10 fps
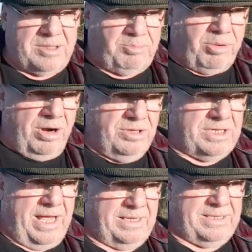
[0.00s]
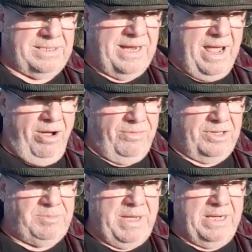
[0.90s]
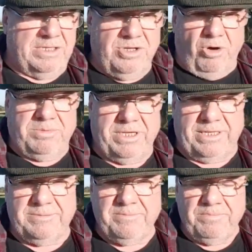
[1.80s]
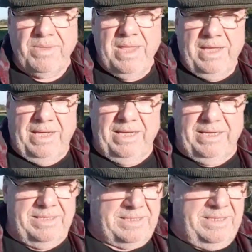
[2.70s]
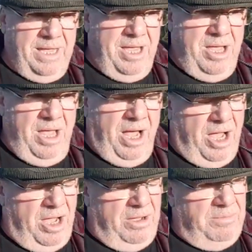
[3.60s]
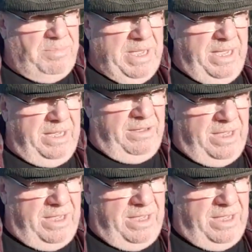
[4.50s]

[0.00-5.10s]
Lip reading: the process now that's being adopted is being